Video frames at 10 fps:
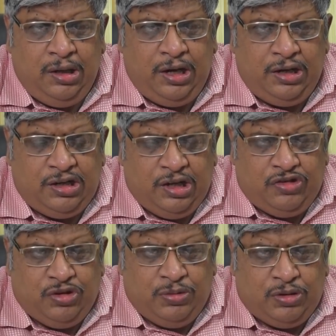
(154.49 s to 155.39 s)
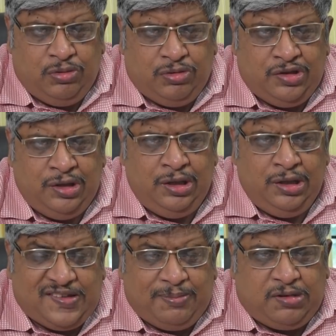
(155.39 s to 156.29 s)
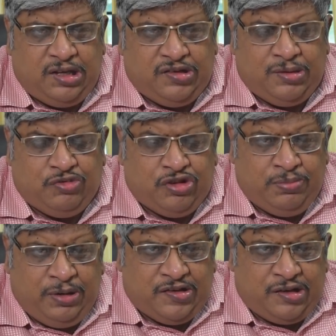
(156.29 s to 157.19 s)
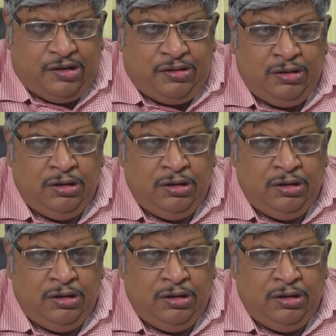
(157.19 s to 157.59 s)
and consumer goods, except consumption basket,